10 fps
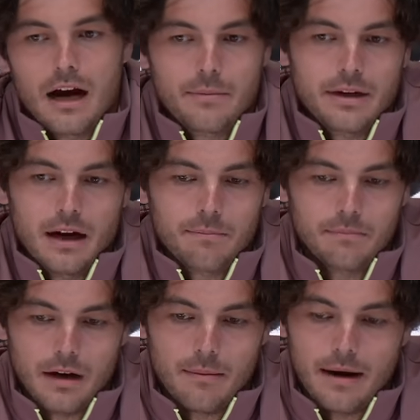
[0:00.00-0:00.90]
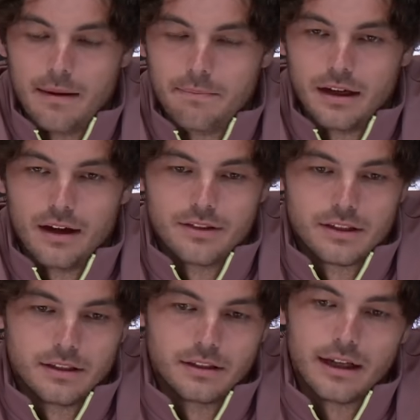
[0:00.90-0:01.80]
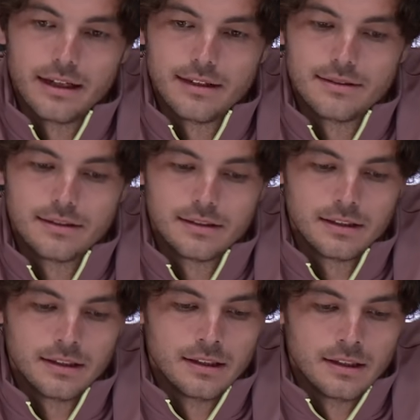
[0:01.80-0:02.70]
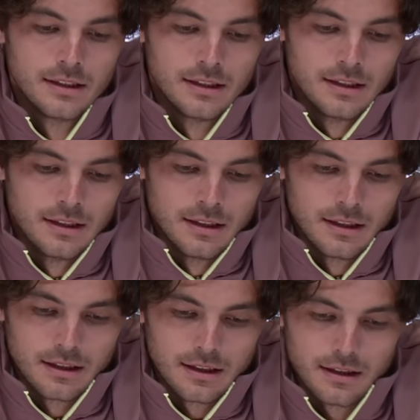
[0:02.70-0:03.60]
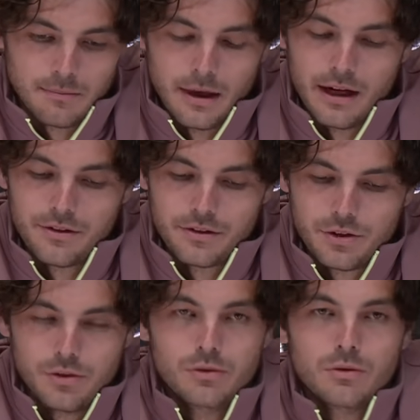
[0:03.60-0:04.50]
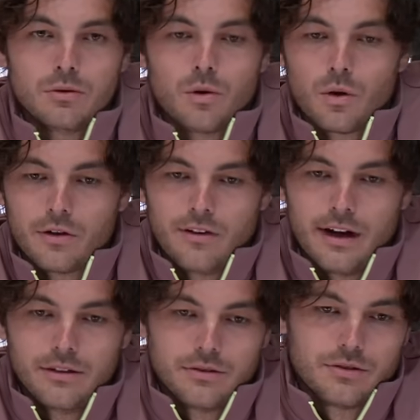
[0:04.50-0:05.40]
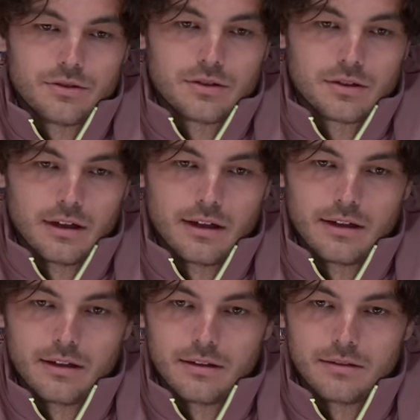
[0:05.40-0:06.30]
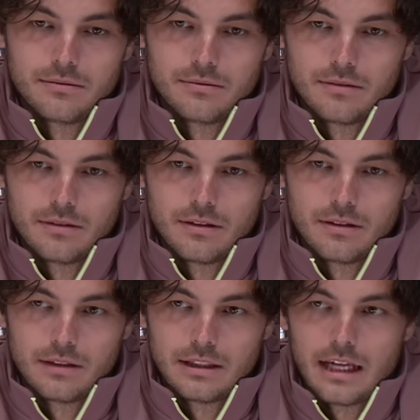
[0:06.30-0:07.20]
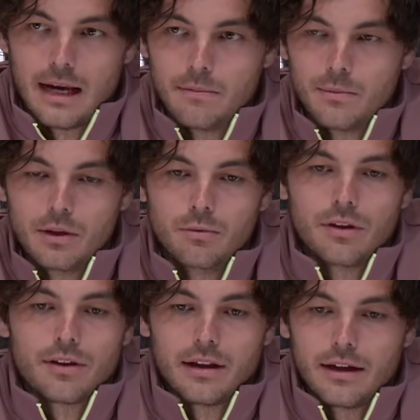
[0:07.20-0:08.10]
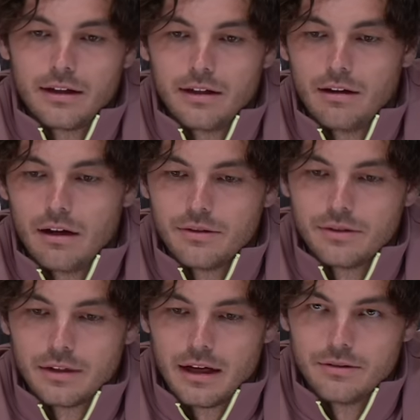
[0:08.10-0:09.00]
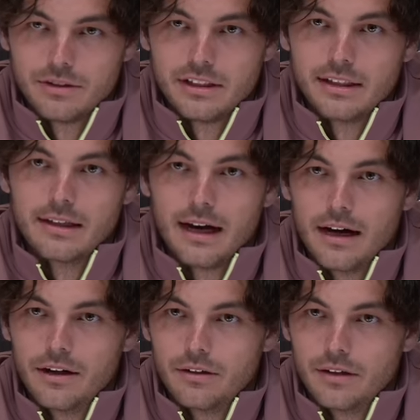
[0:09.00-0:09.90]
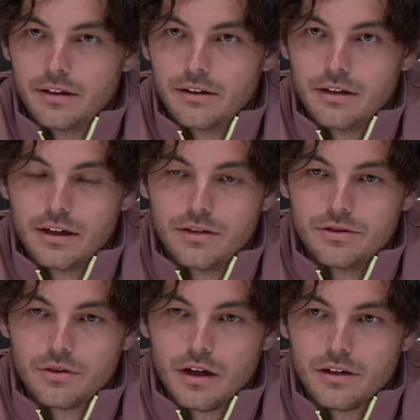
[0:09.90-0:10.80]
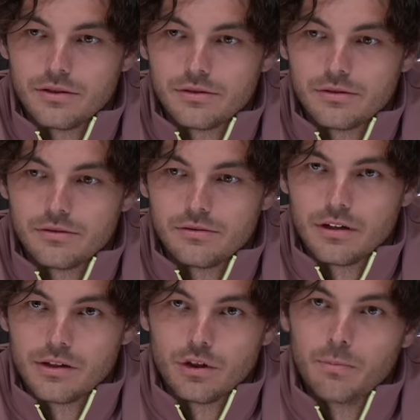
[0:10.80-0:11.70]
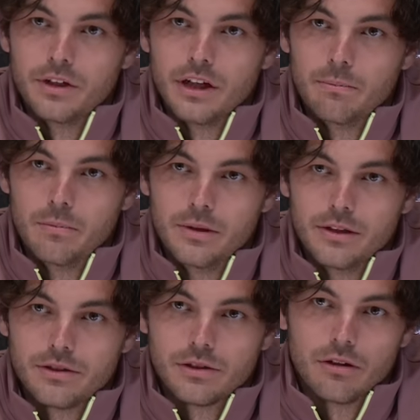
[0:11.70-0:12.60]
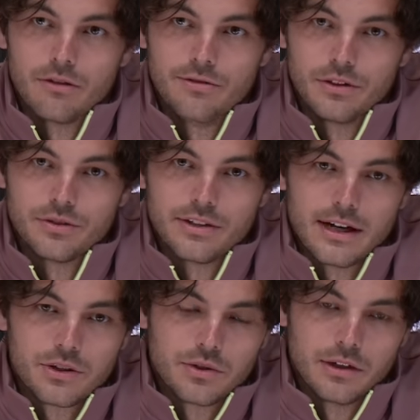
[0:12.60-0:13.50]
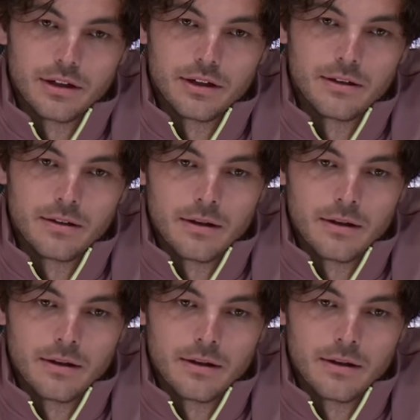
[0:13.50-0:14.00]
I mean, I'm happy, obviously. Like, it's my other two quarterfinals came to me with, like, you know, I was seated higher and draws opened up a bit, so it feels extra